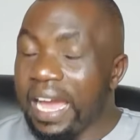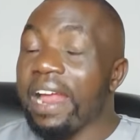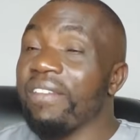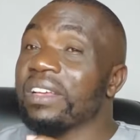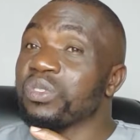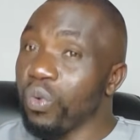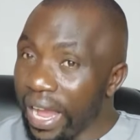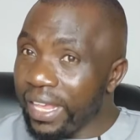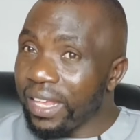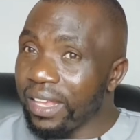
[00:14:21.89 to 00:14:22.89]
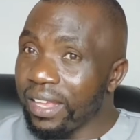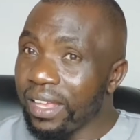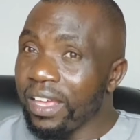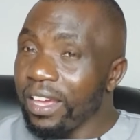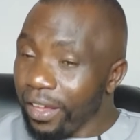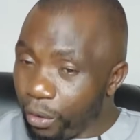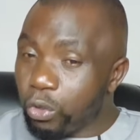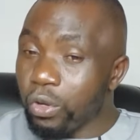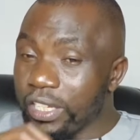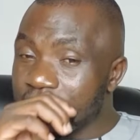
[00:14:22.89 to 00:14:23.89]
And that's why
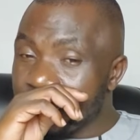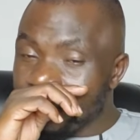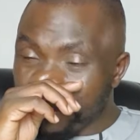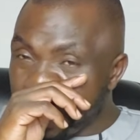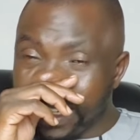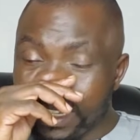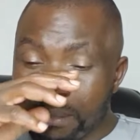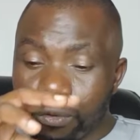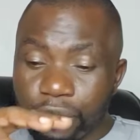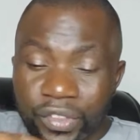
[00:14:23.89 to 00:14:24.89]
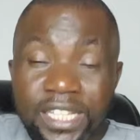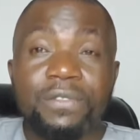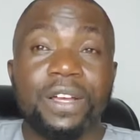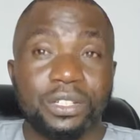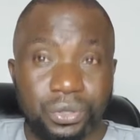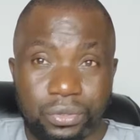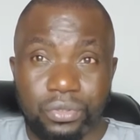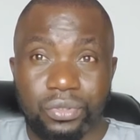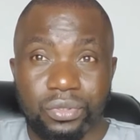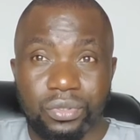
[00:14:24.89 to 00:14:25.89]
Ruto is transferring some of these
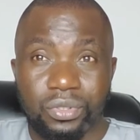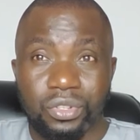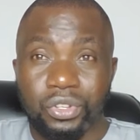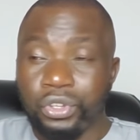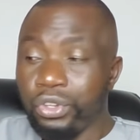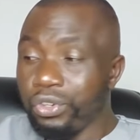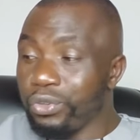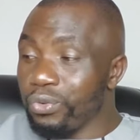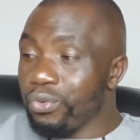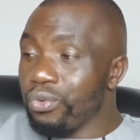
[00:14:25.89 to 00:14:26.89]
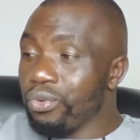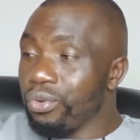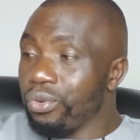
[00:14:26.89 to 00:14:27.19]
functions to